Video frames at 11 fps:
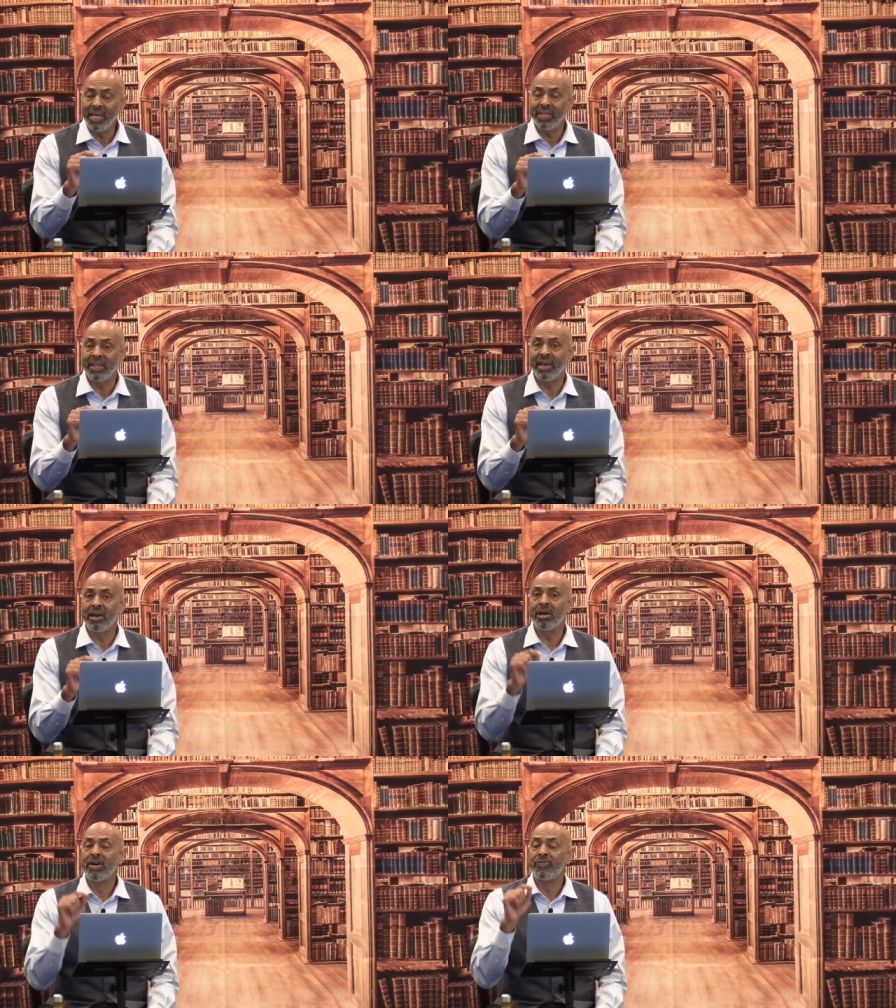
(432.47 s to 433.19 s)
there
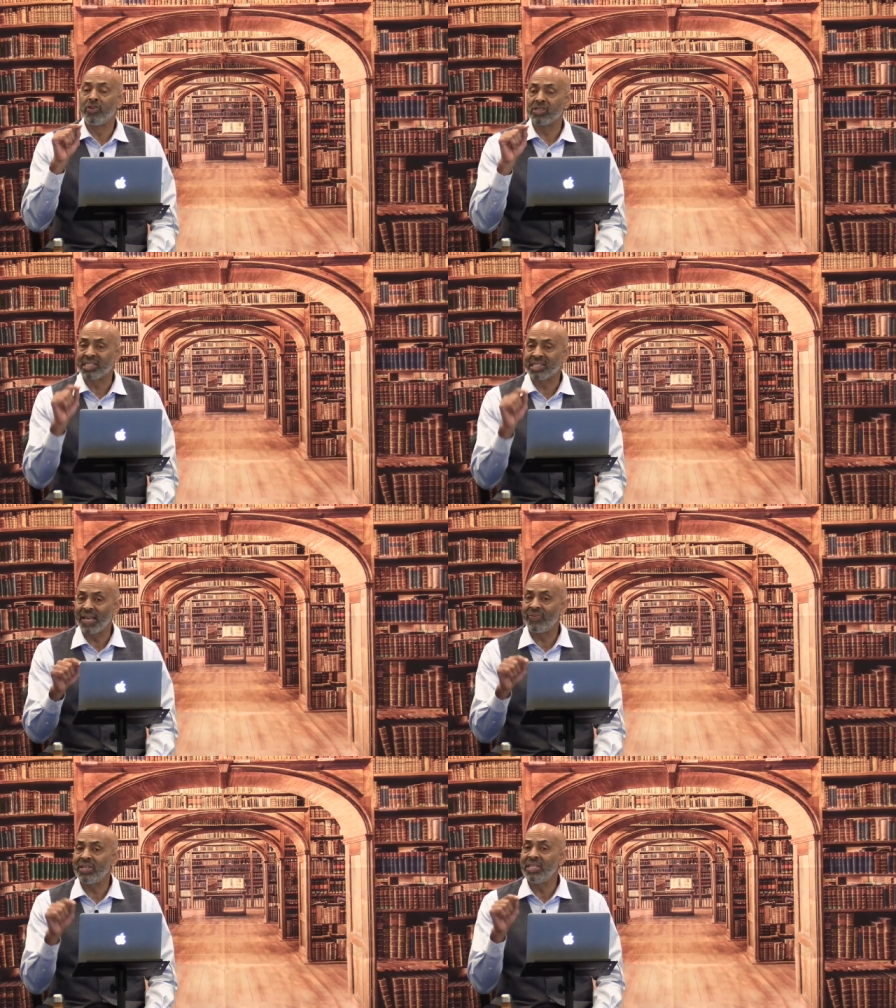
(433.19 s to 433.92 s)
for
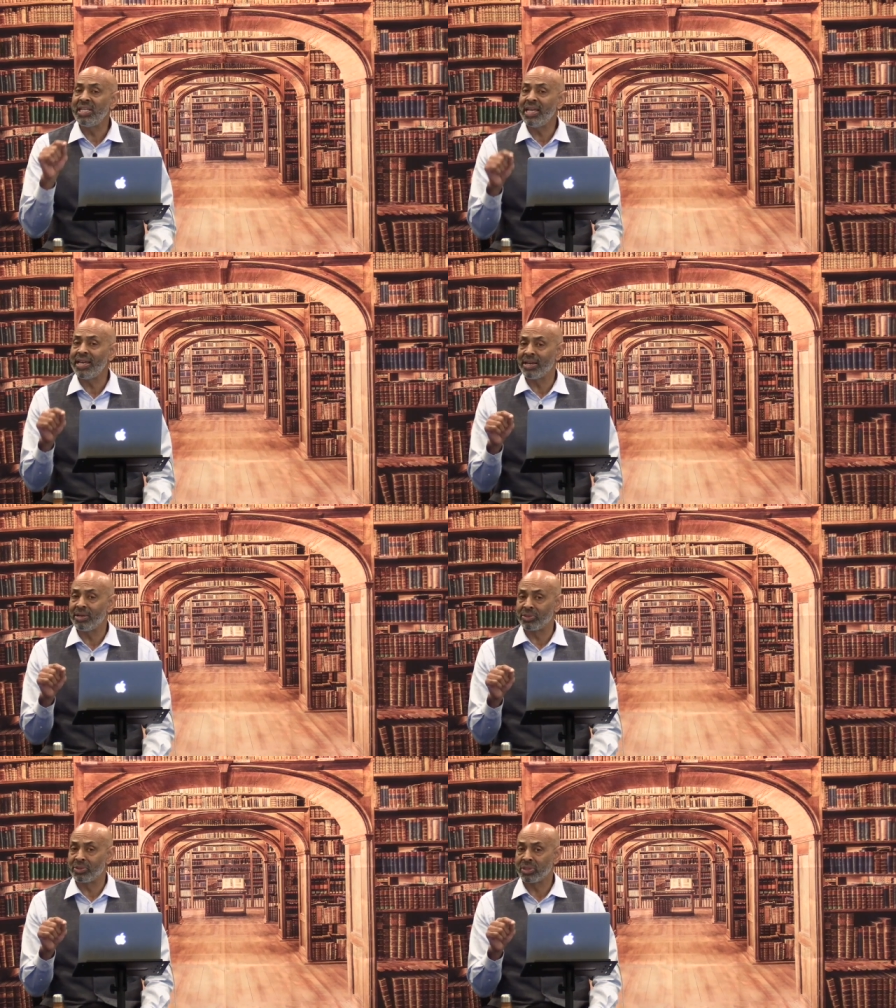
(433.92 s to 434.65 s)
seven
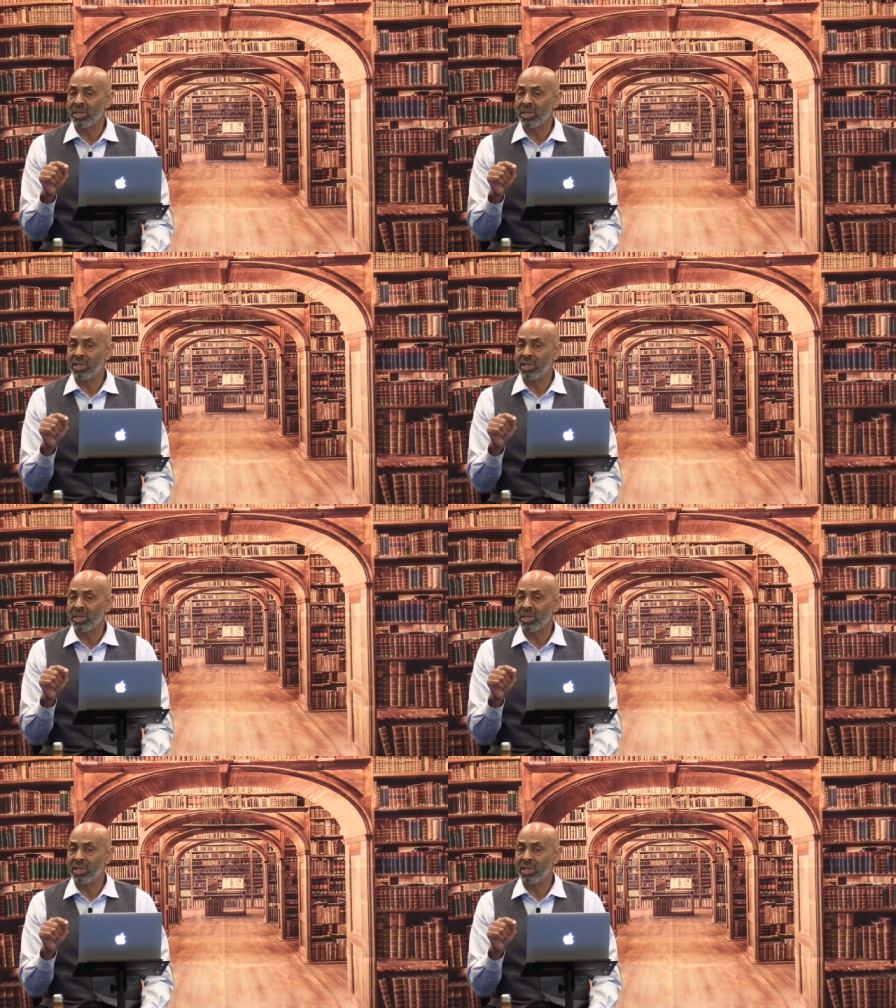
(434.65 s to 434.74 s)
years.